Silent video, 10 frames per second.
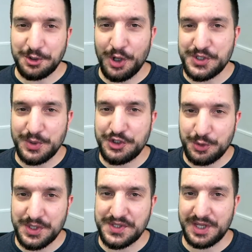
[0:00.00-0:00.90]
it also
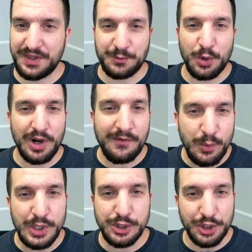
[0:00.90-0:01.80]
interesting that wherever
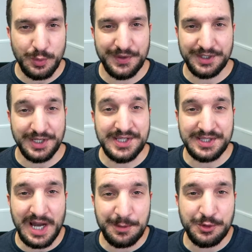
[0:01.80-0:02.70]
we look within
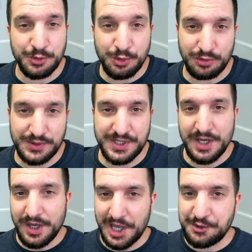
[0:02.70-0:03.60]
Islamic rules
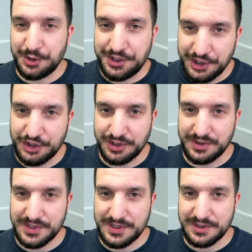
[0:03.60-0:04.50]
and
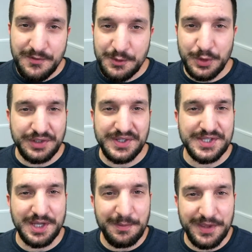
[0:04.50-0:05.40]
traditions, even when it is
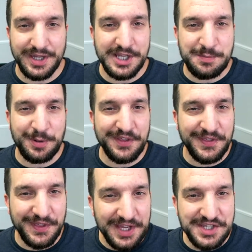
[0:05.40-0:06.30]
something as
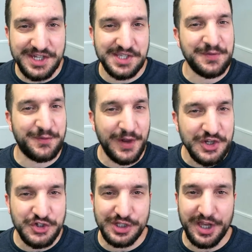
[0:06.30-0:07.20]
pathetic as
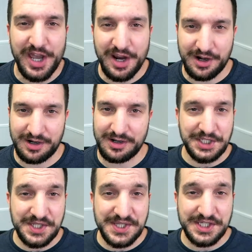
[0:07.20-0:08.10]
facial hair,
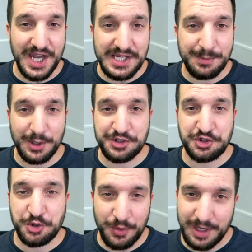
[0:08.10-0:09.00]
it is again about
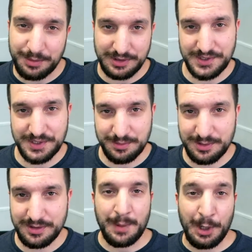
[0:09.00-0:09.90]
tribalism,
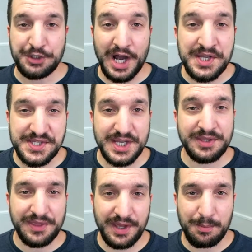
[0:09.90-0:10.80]
about us
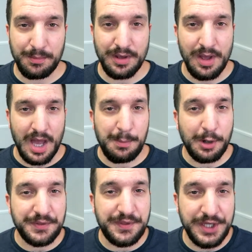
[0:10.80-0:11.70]
and them,
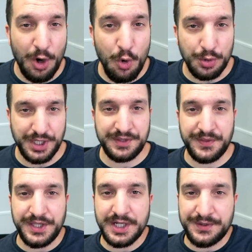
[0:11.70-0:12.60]
about the own and
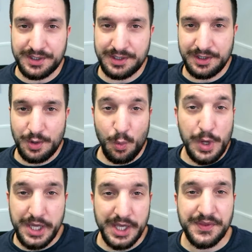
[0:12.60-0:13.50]
the other,
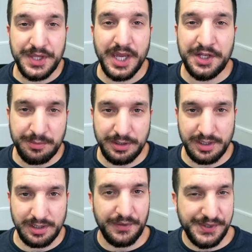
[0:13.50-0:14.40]
we and the enemy,
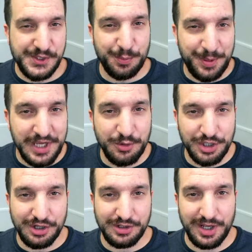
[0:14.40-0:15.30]
the
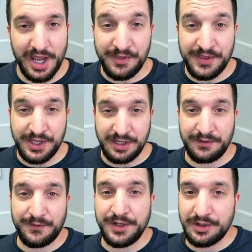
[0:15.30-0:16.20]
superior and the
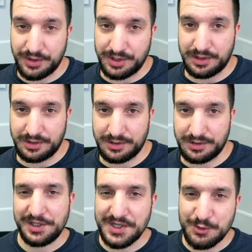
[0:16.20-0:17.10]
inferior.
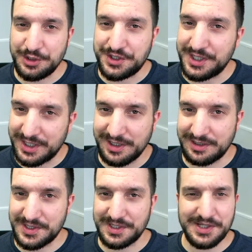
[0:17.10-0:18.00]
It is
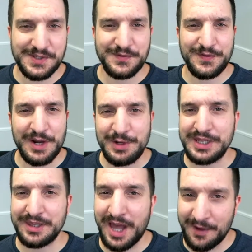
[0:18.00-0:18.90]
ridiculous. It is very
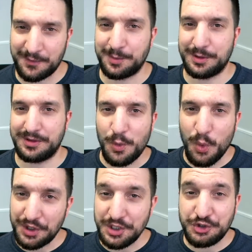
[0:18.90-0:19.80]
laughable.
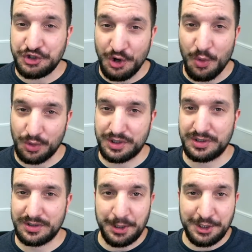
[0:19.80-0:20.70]
What a joke.
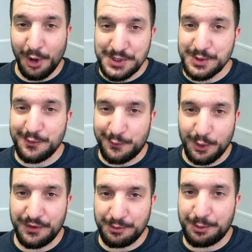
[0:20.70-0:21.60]
But it also
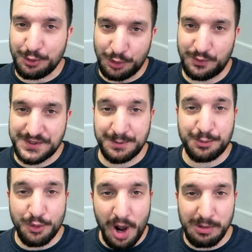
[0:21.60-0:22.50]
further proves the
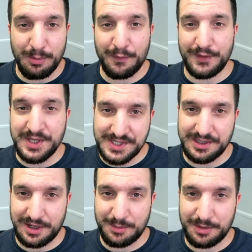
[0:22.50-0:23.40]
problem of Islam